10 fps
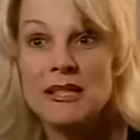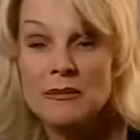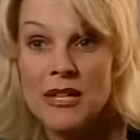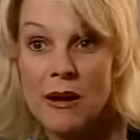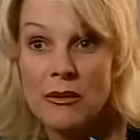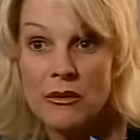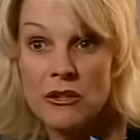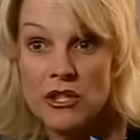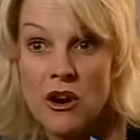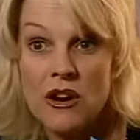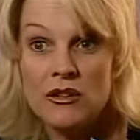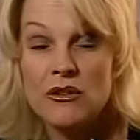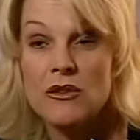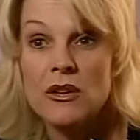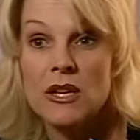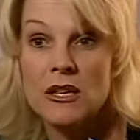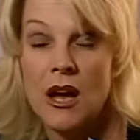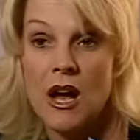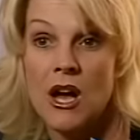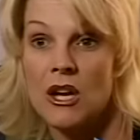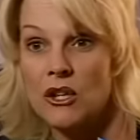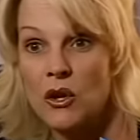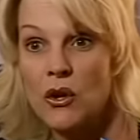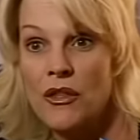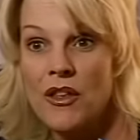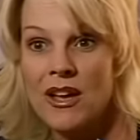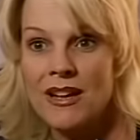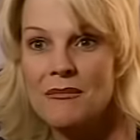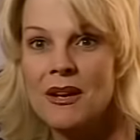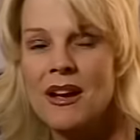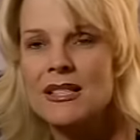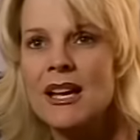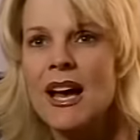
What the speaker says: some time with Quishar and do a girl thing because...